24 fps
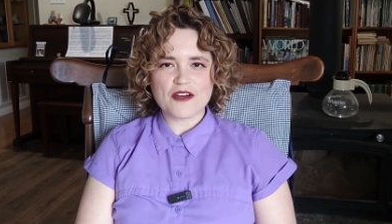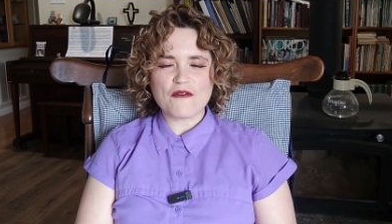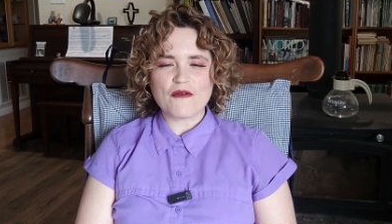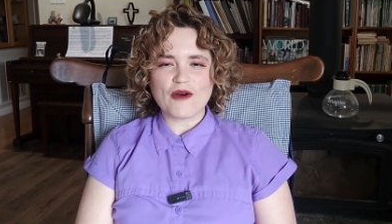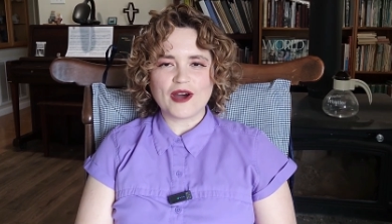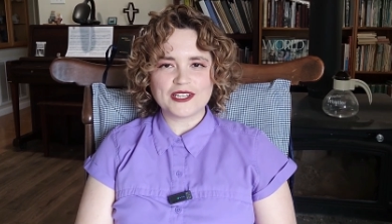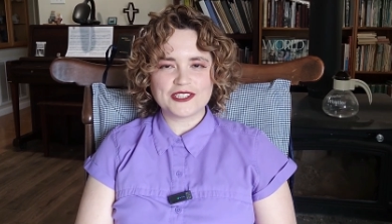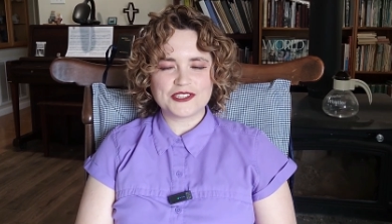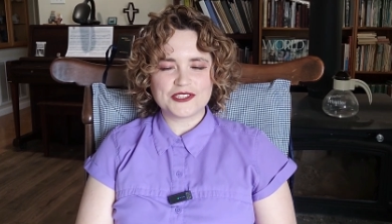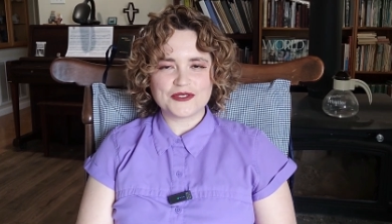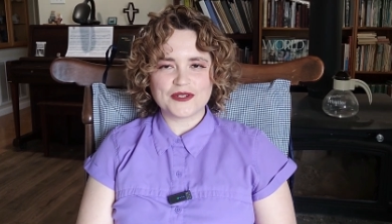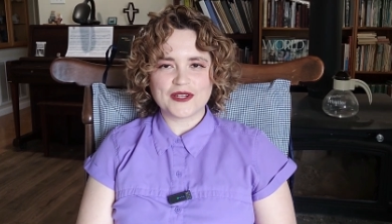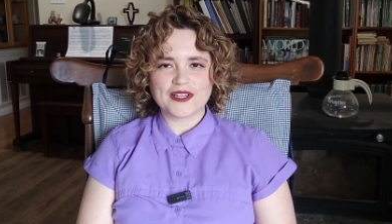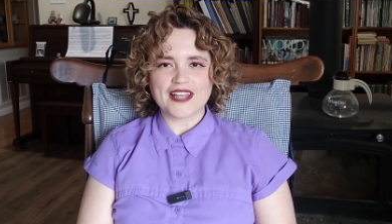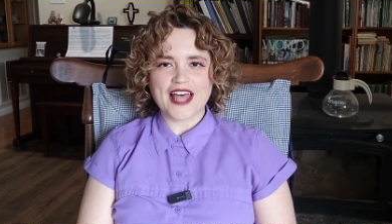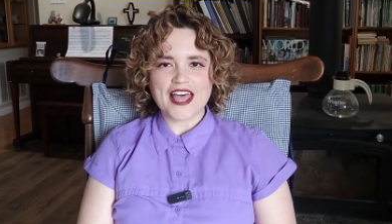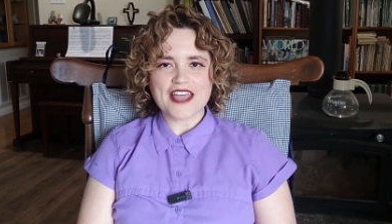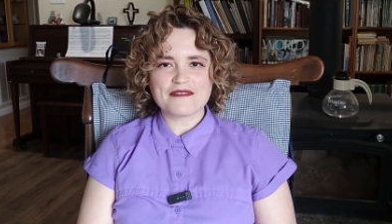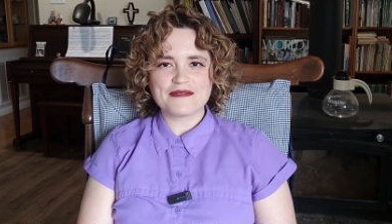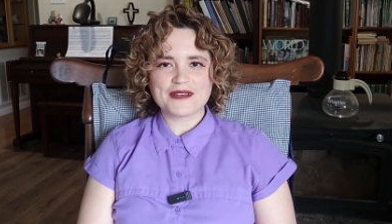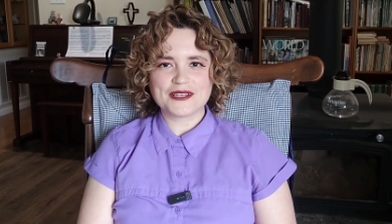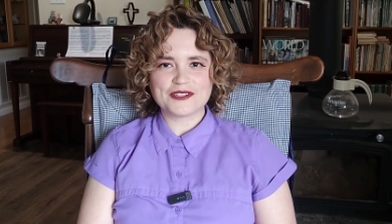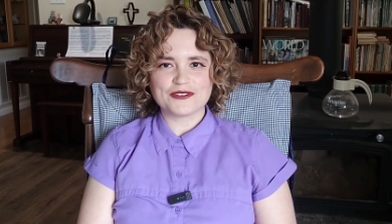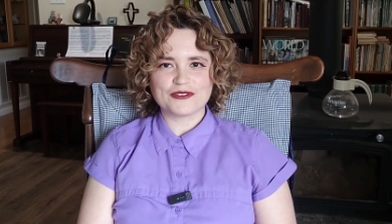what you would
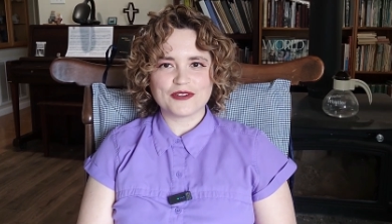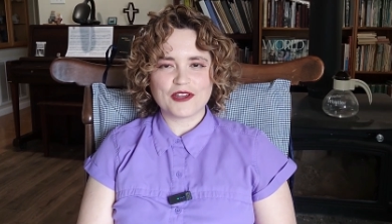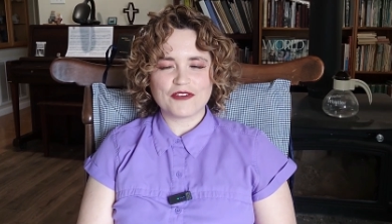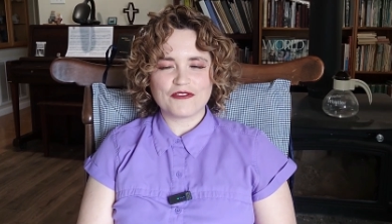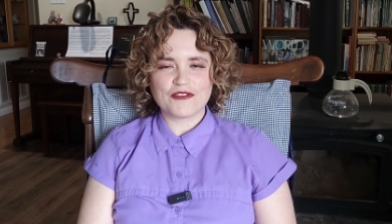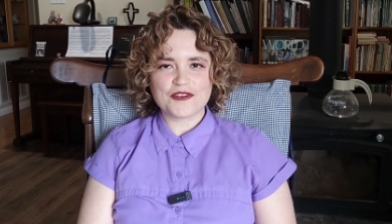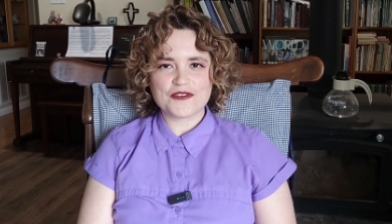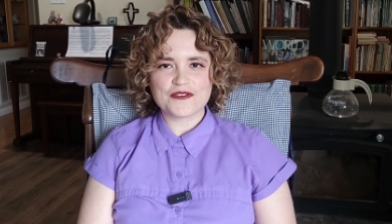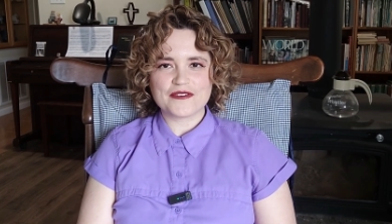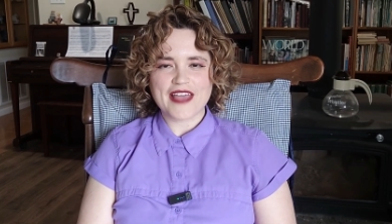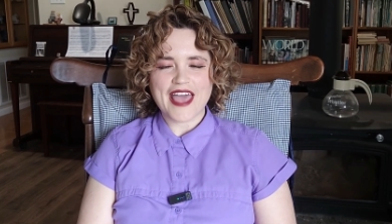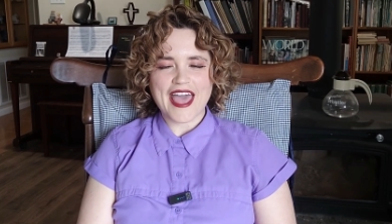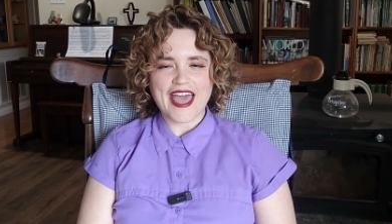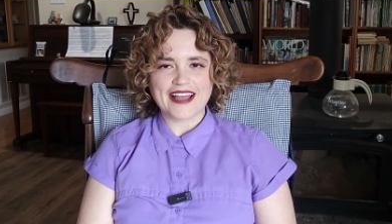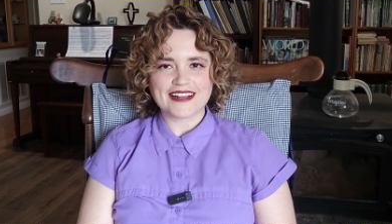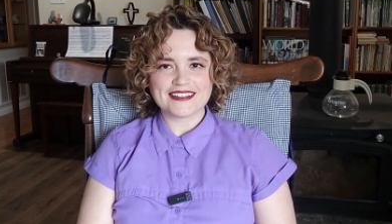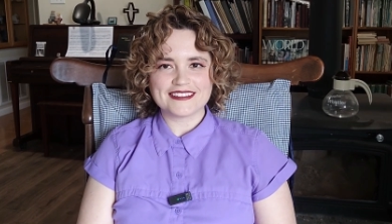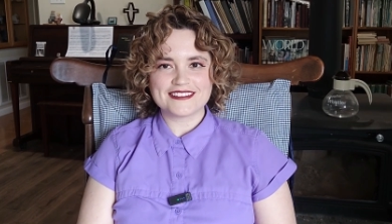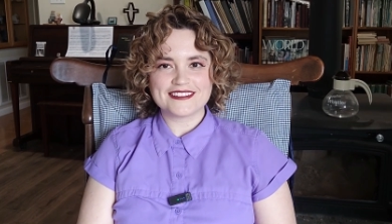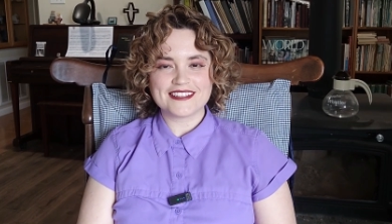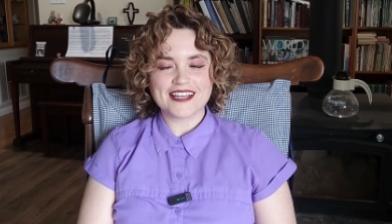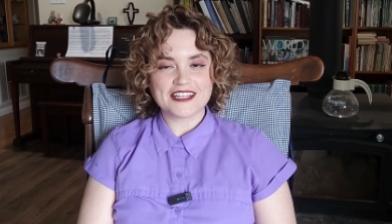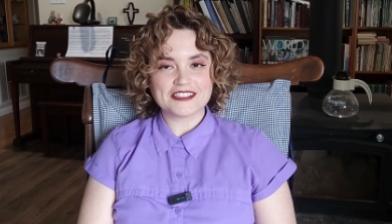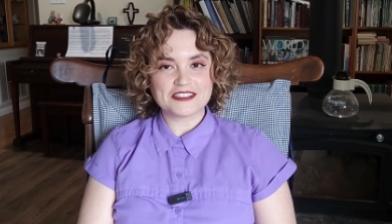like me to review
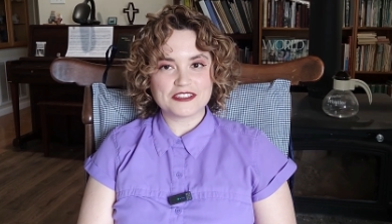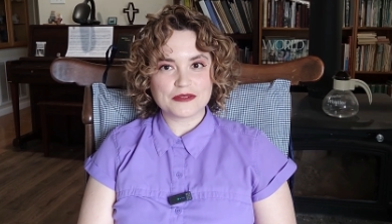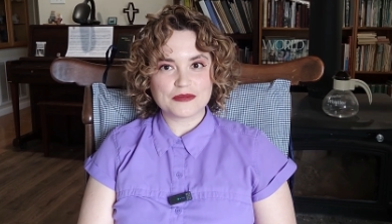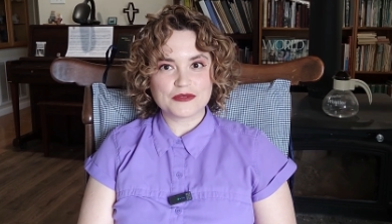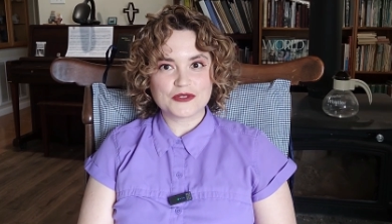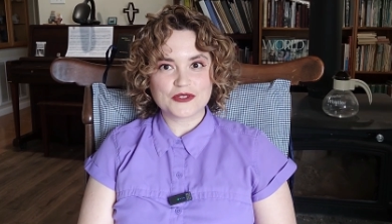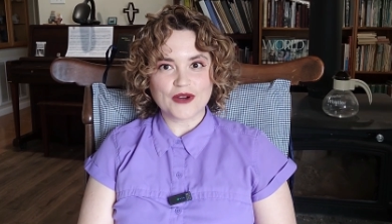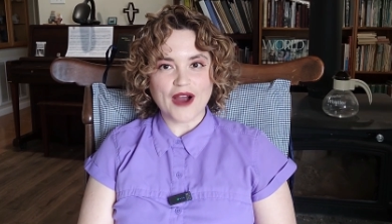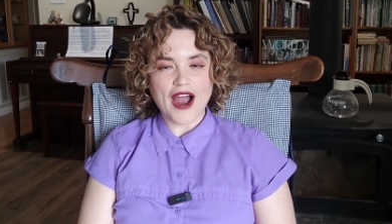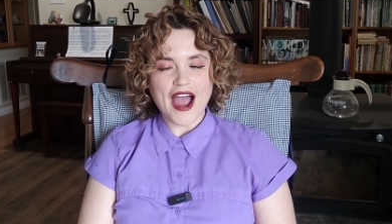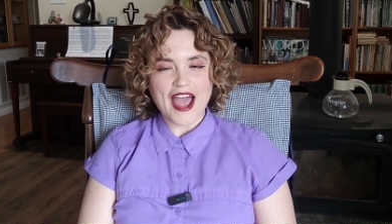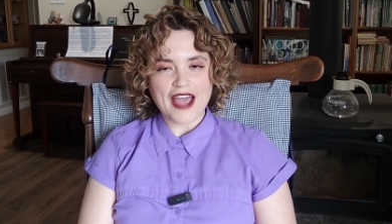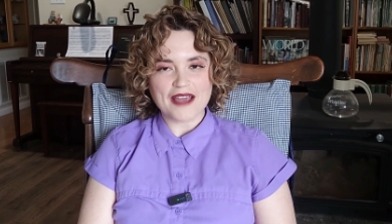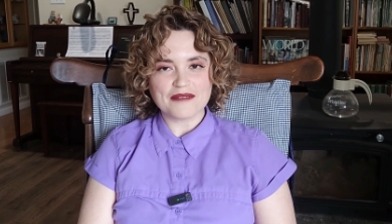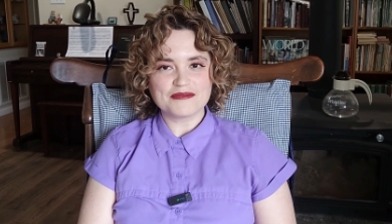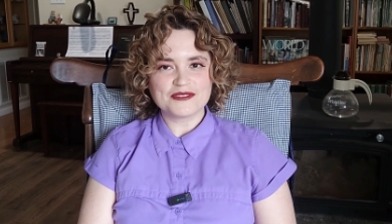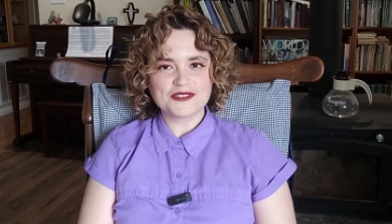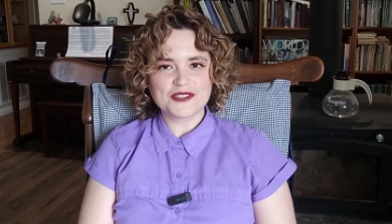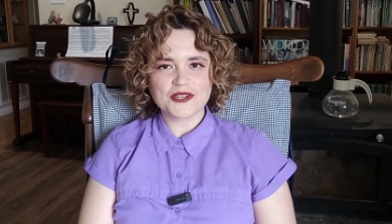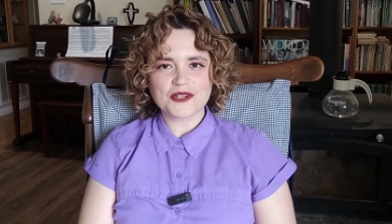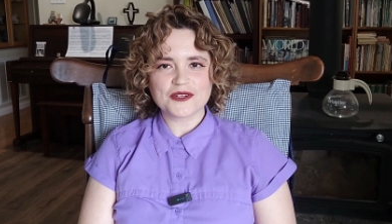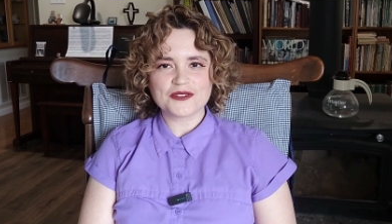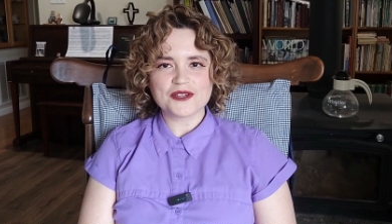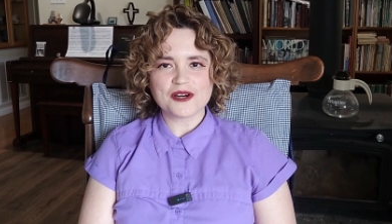next and subscribe
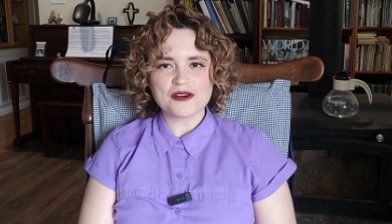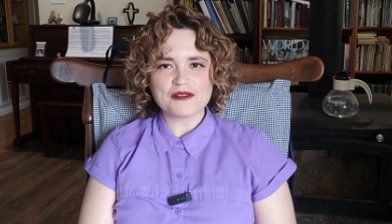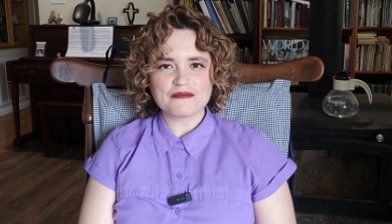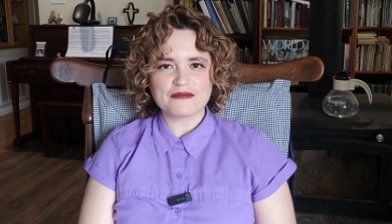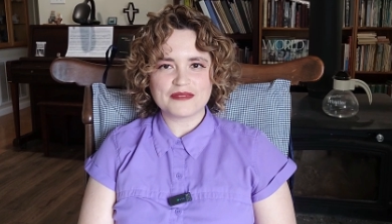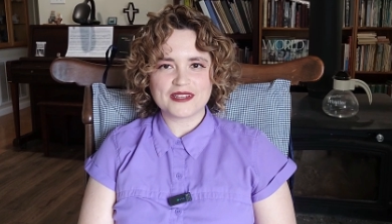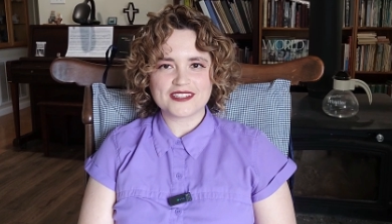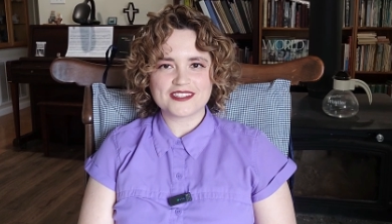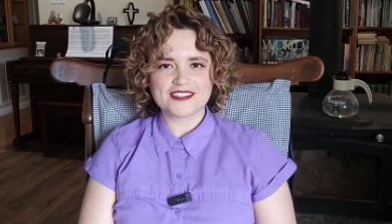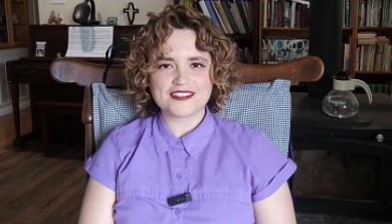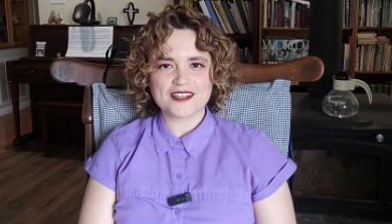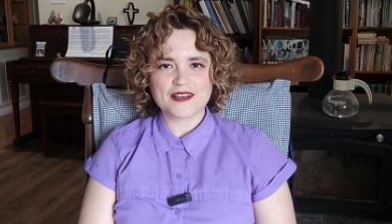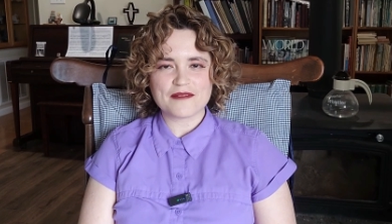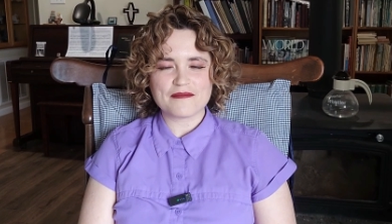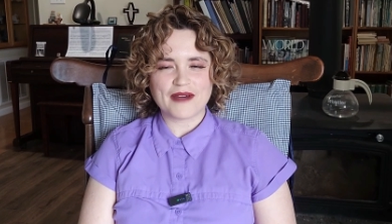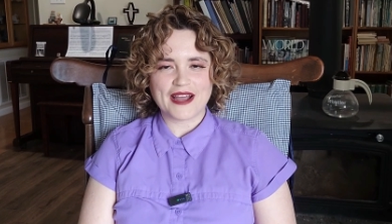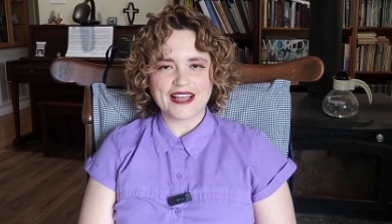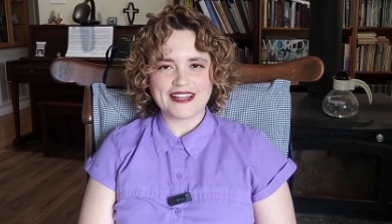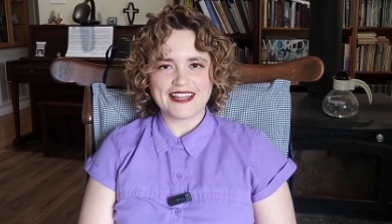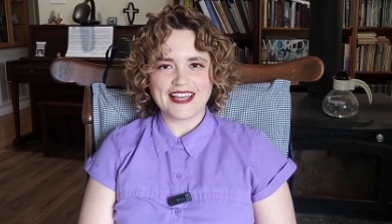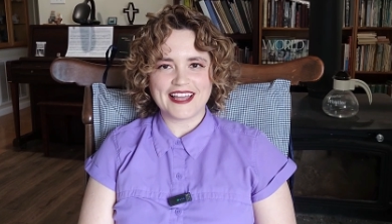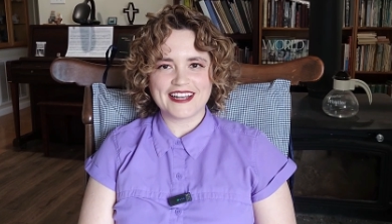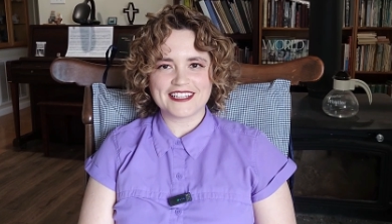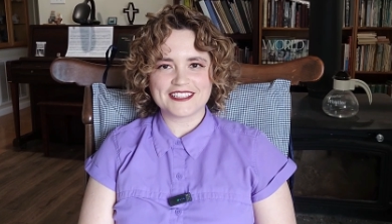so you don't miss
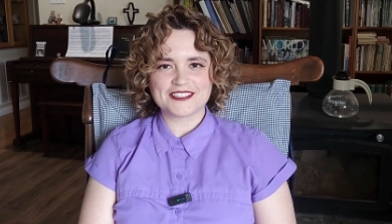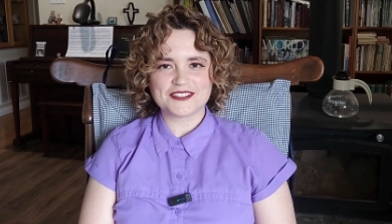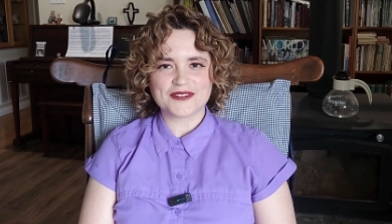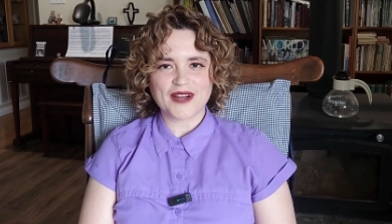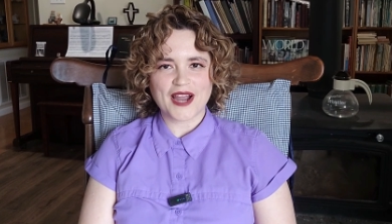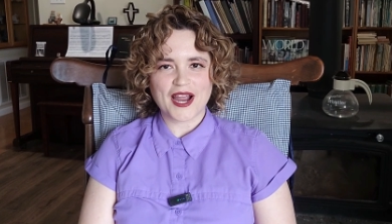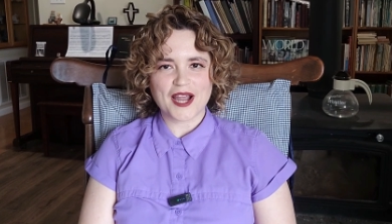my latest